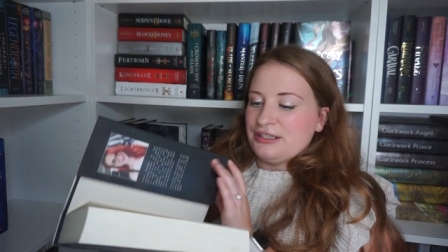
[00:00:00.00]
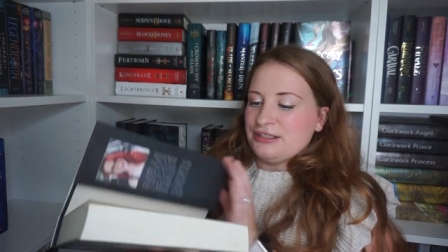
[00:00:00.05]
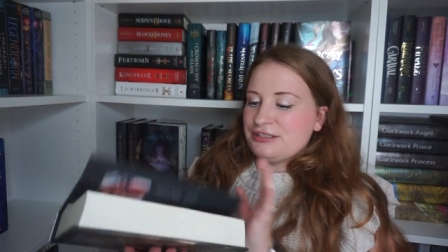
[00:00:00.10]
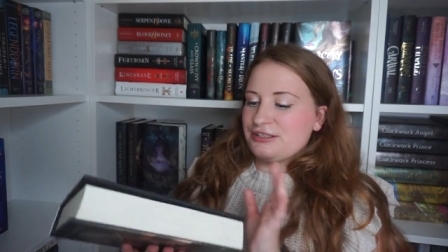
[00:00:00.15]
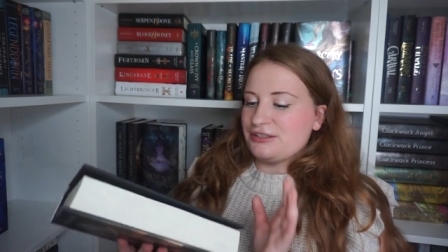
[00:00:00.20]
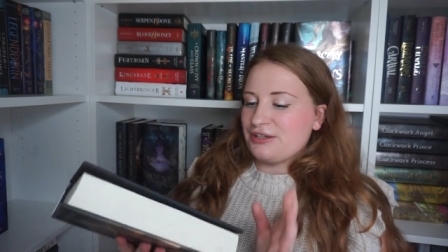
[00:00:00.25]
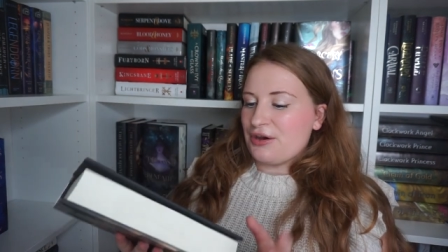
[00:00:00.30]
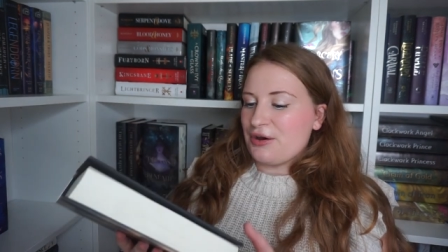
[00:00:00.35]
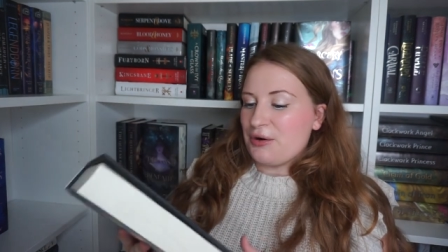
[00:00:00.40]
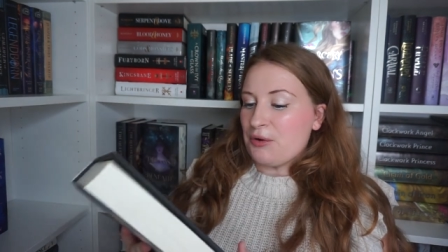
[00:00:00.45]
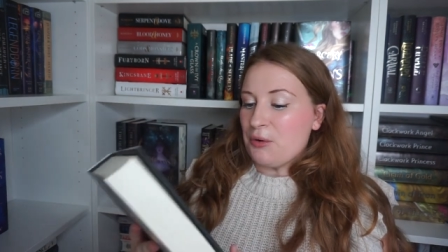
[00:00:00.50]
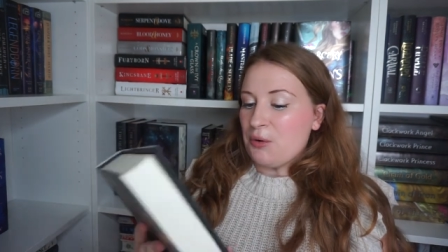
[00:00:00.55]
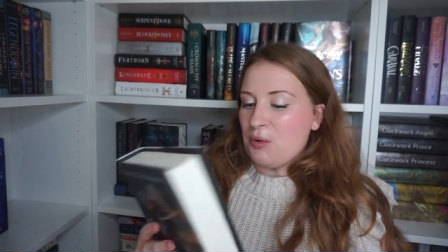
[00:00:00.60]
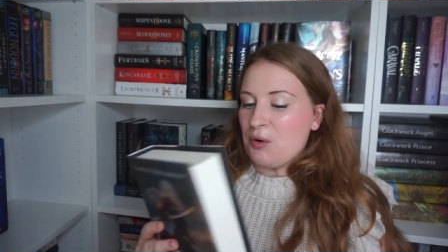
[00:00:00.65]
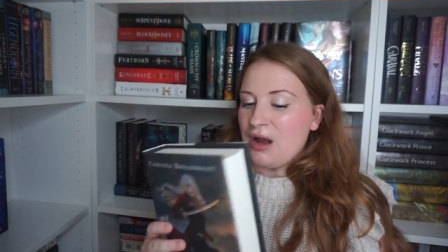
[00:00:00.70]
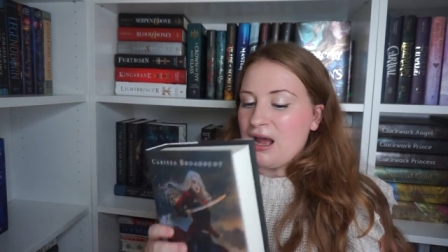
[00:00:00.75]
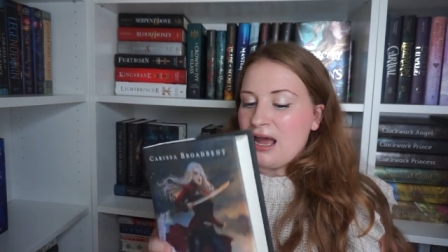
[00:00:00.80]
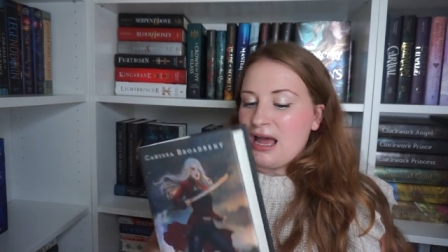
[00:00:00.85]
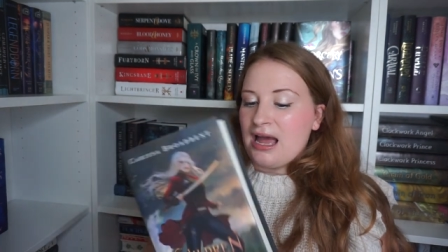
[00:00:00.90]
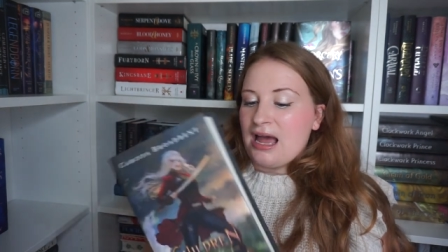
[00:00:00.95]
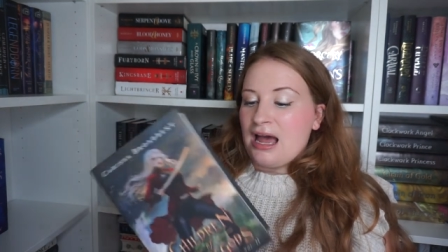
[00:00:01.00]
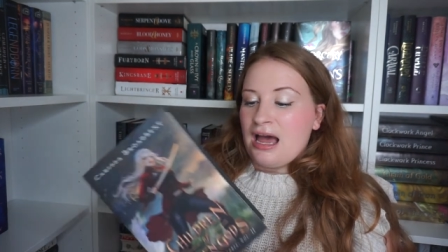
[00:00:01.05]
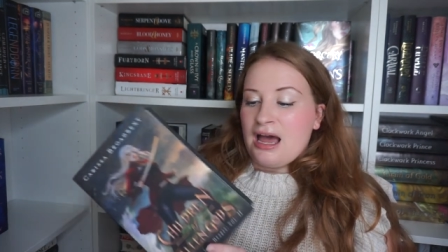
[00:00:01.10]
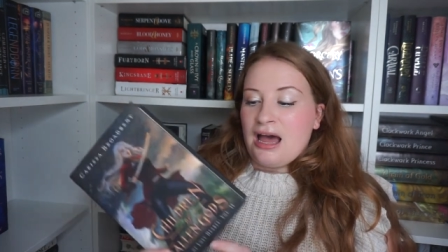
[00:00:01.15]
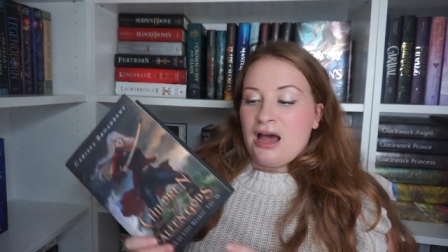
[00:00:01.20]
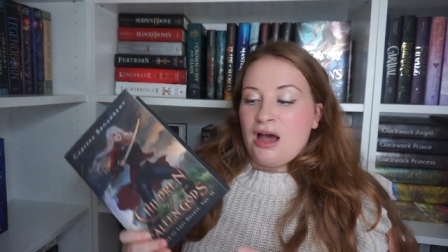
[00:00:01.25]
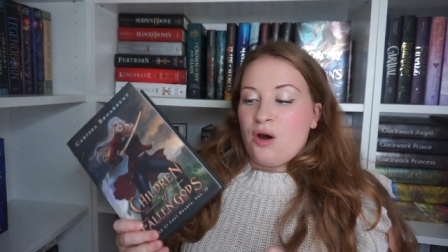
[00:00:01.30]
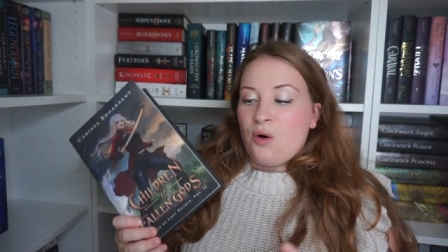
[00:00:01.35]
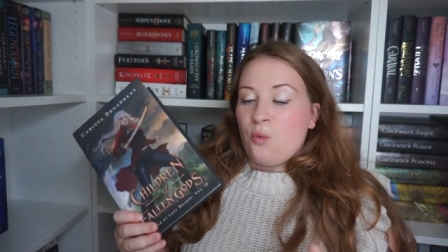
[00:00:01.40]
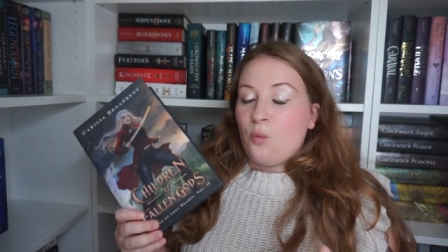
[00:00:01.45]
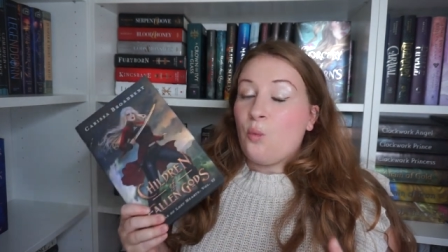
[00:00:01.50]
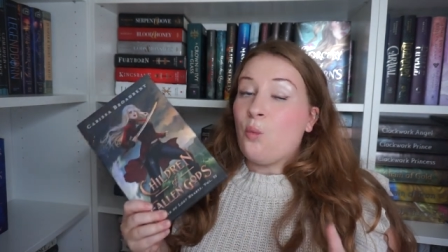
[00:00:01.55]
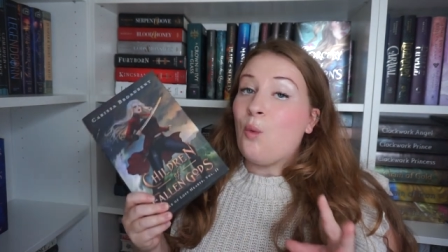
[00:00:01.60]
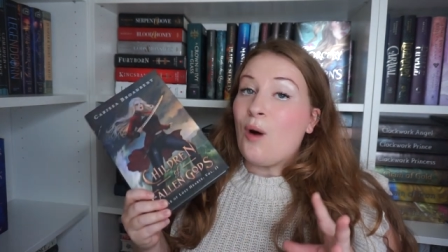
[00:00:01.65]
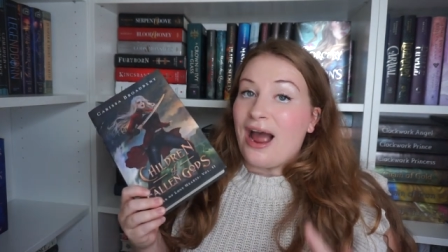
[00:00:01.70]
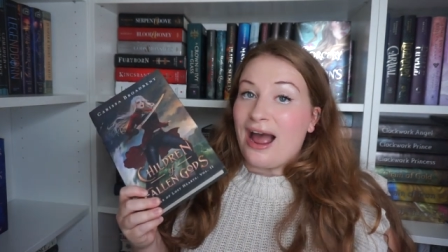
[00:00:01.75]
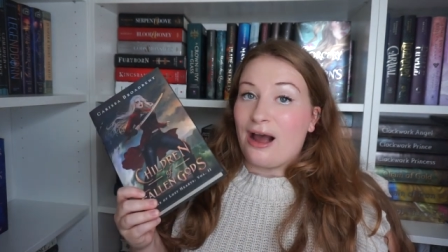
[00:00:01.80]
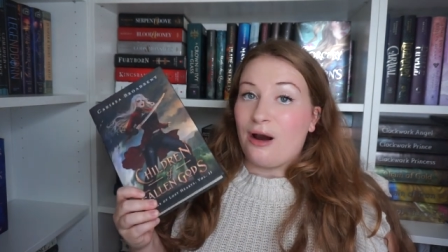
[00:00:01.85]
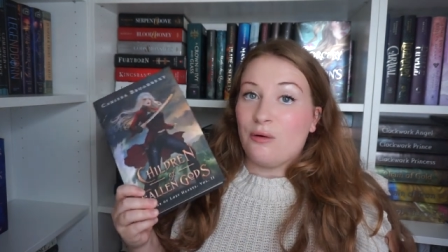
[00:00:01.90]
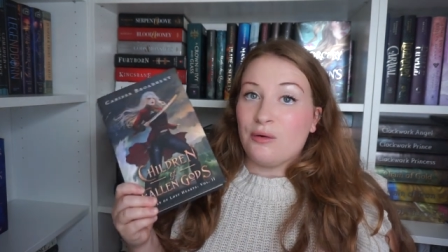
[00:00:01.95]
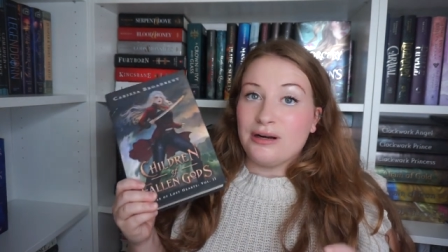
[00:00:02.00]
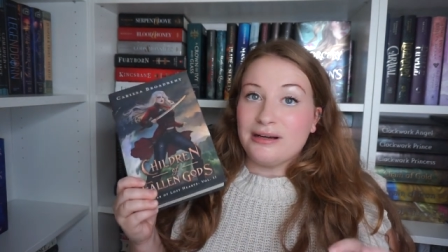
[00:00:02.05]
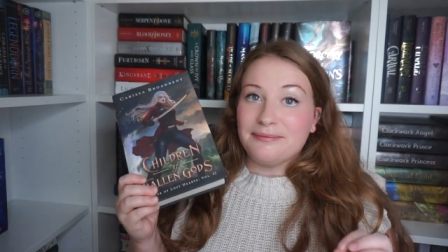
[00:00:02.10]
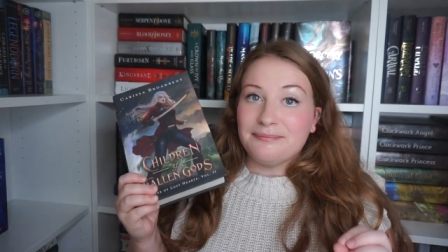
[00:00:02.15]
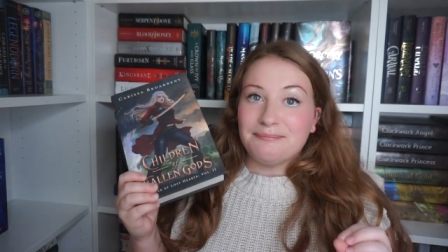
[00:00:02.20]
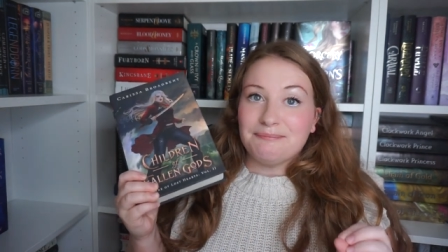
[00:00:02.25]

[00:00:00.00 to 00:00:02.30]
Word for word: So, wow.